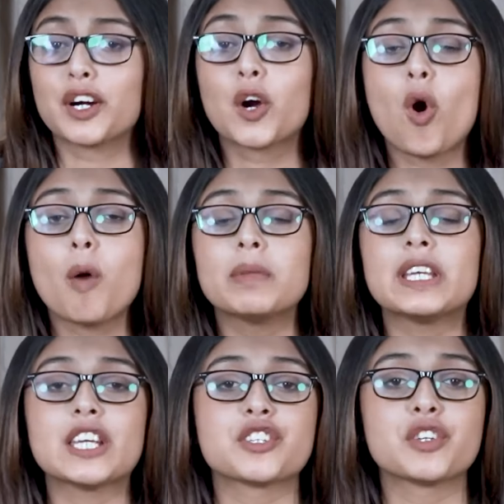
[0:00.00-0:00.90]
A
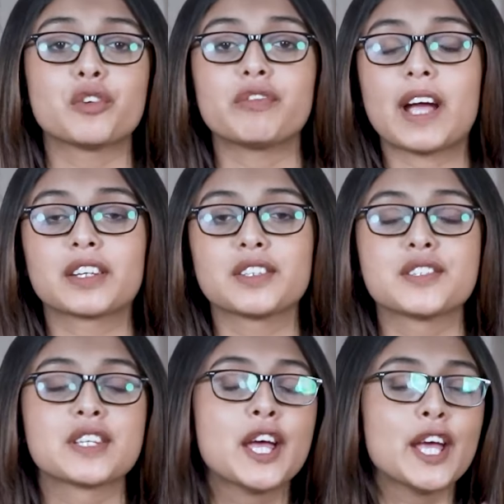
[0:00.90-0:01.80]
combination of
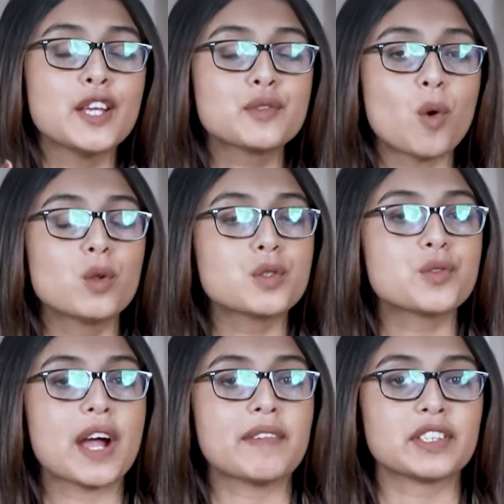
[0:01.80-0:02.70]
factors is also
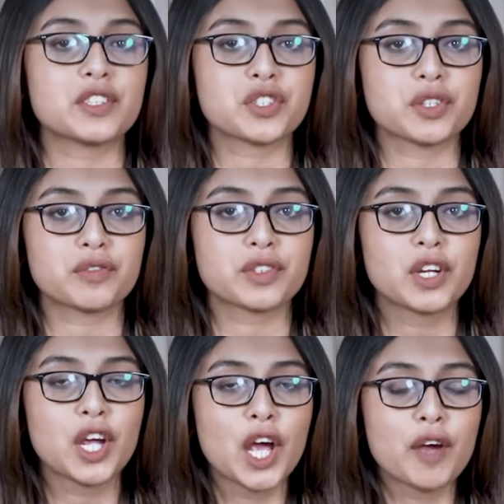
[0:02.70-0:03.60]
driving this shift.
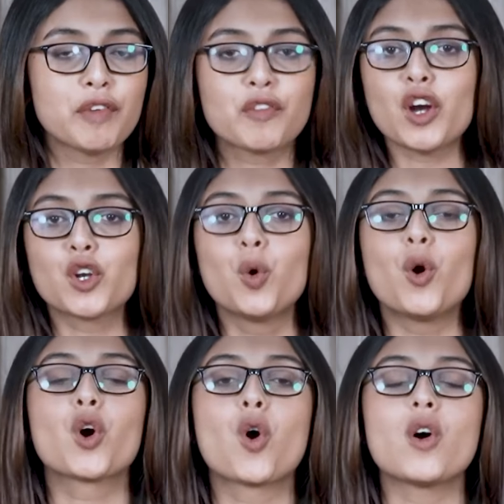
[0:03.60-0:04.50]
We've got
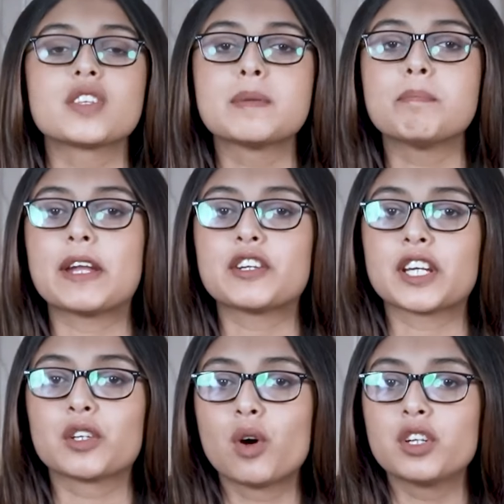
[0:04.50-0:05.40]
lower cost and better
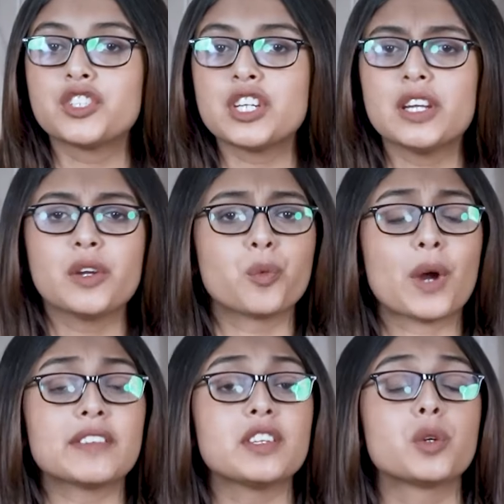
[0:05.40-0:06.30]
technology,
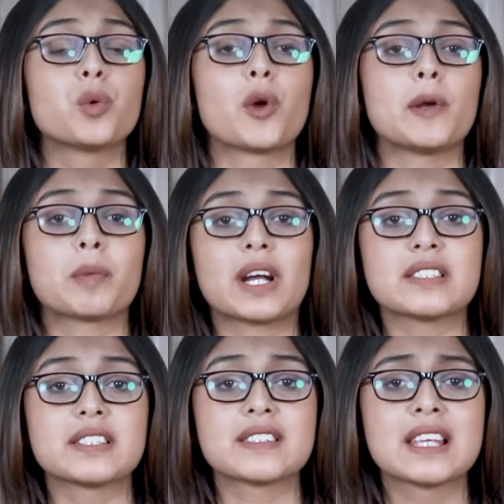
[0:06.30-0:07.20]
rising crude oil
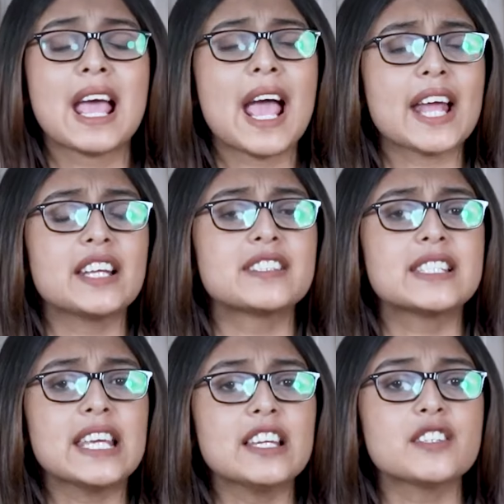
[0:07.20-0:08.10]
prices, and a
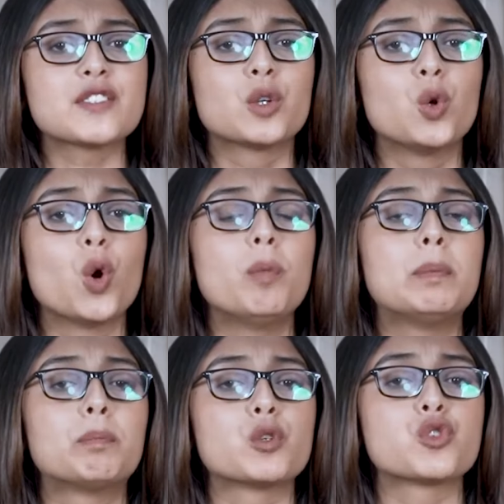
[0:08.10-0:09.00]
serious global
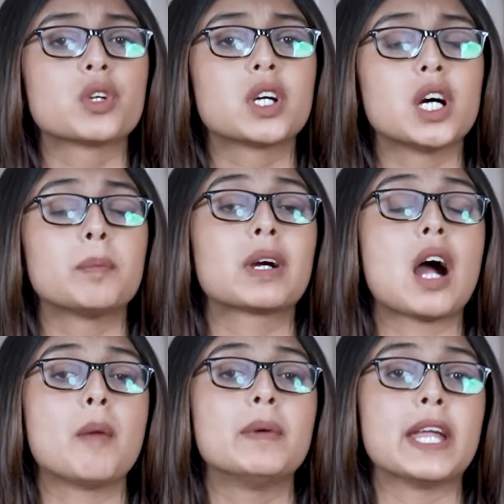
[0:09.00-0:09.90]
push to curb
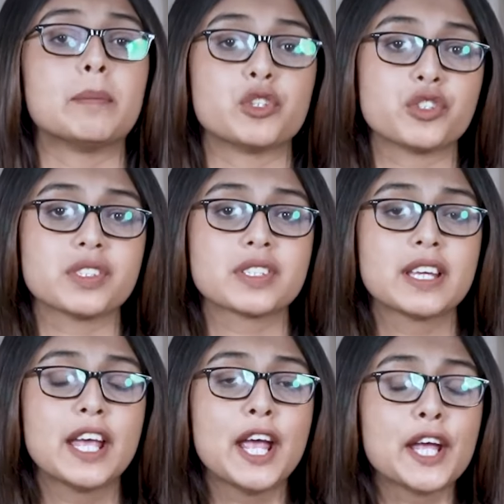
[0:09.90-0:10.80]
carbon emissions.
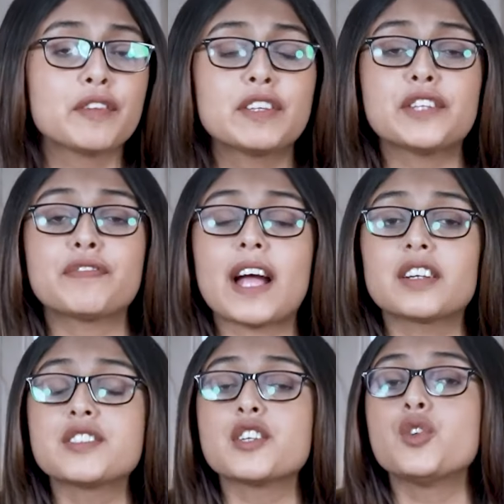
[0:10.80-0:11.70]
Now, these
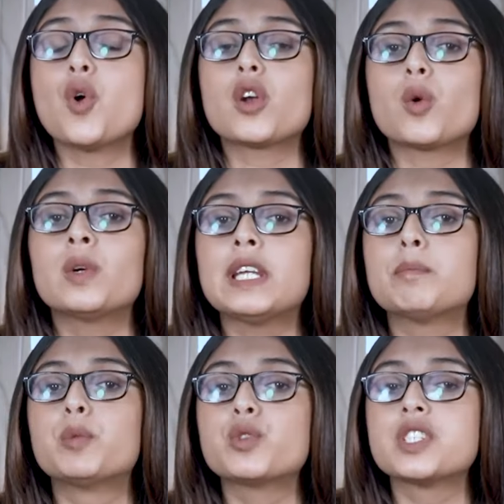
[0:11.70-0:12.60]
factors are not only
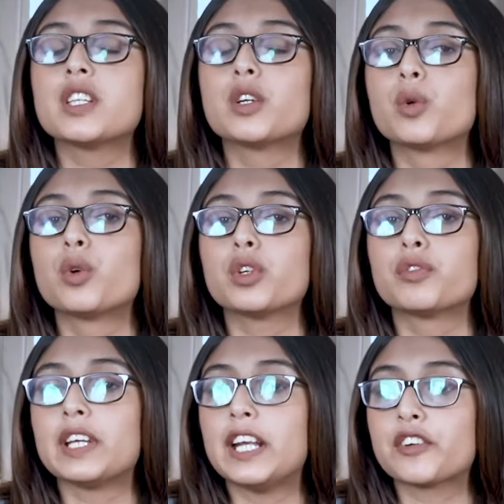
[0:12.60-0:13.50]
boosting the growth
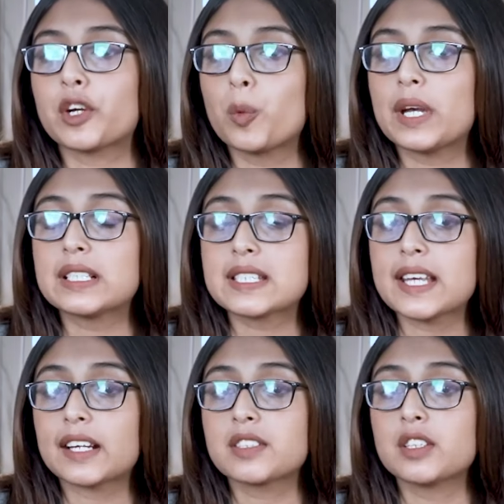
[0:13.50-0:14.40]
of the electric vehicle
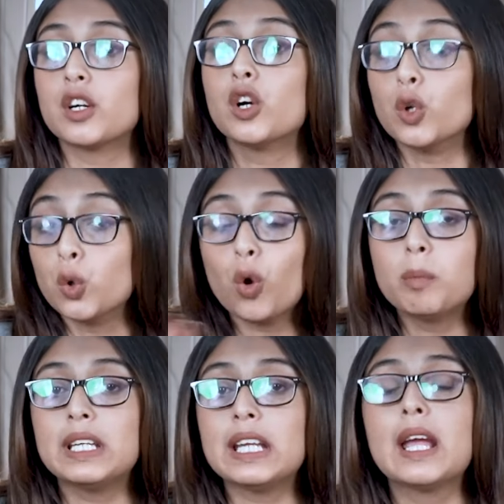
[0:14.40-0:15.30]
sector
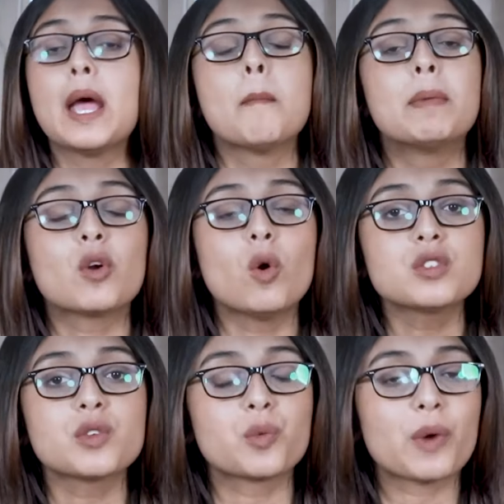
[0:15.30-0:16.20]
globally, but
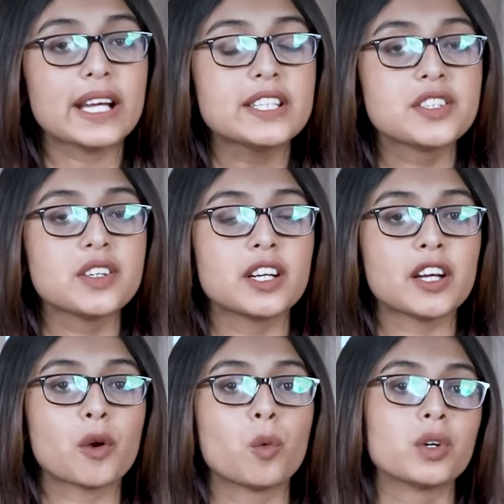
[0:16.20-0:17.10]
also right here
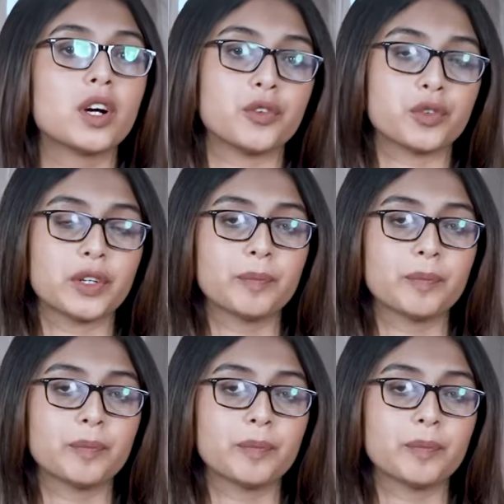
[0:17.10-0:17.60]
in our own country.